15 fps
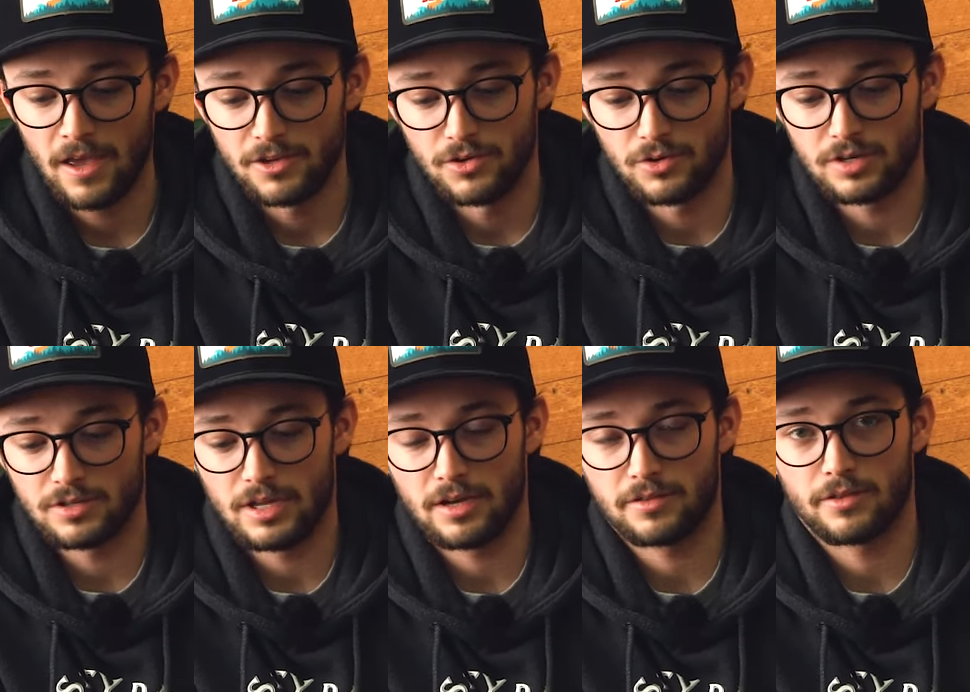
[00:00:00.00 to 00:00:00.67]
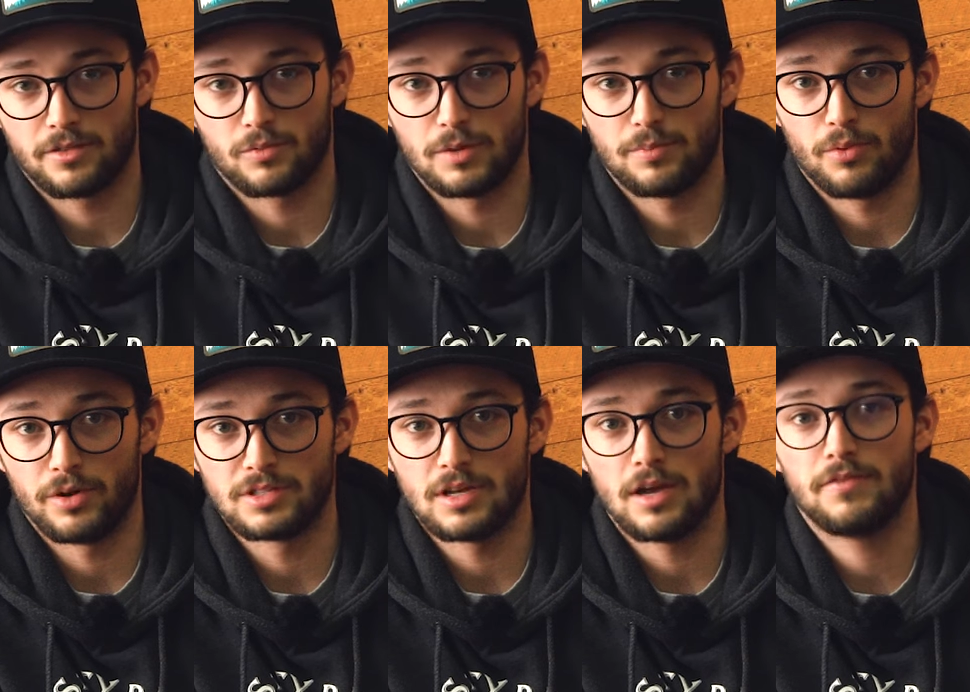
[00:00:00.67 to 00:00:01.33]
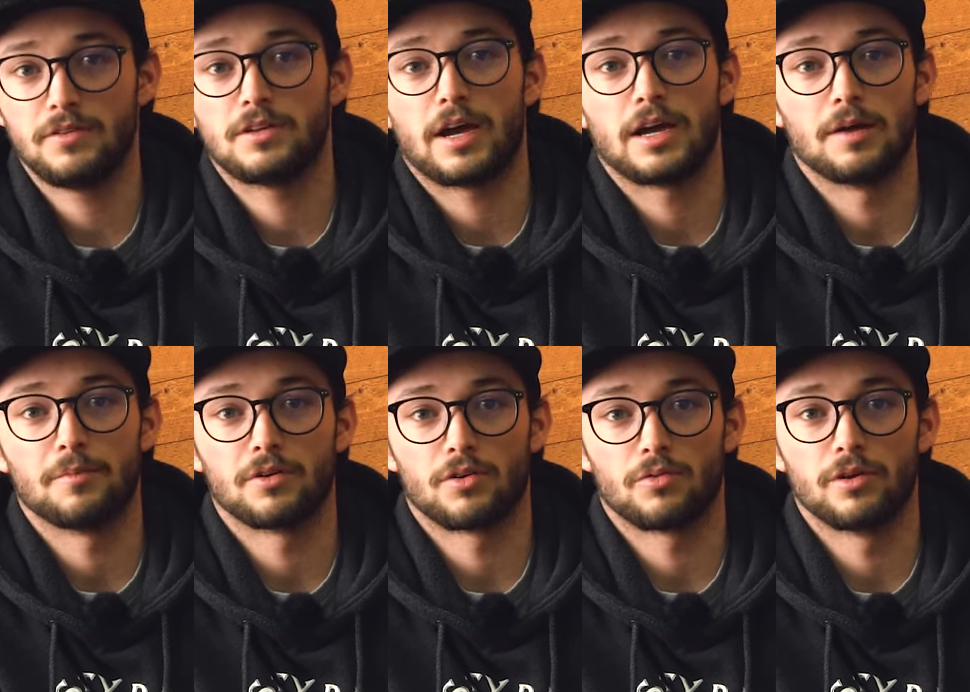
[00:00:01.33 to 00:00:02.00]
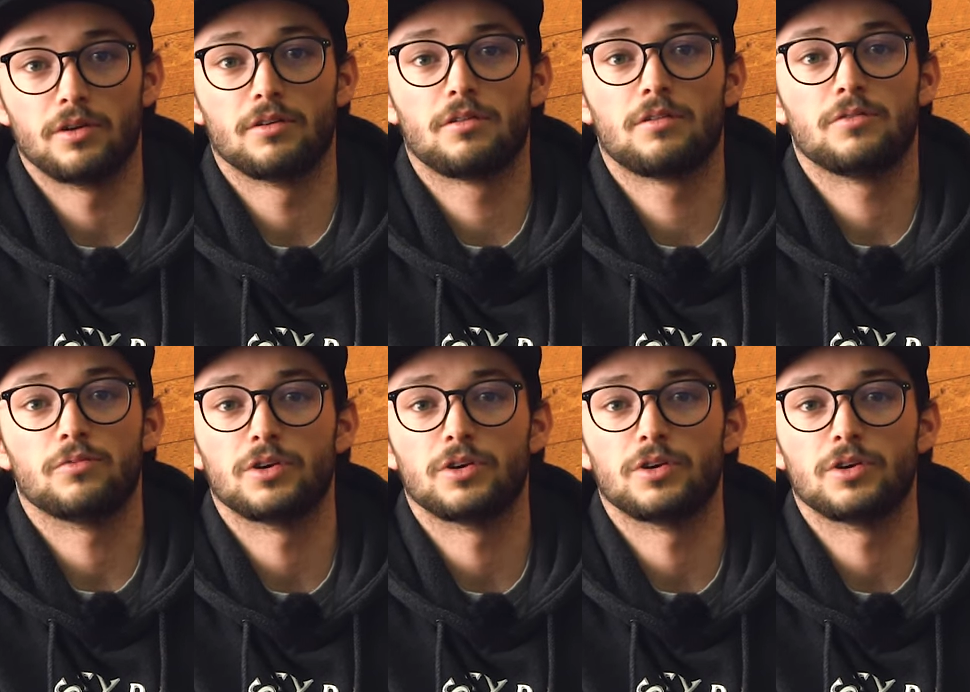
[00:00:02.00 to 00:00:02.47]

You can take the 3.7 diameter reel,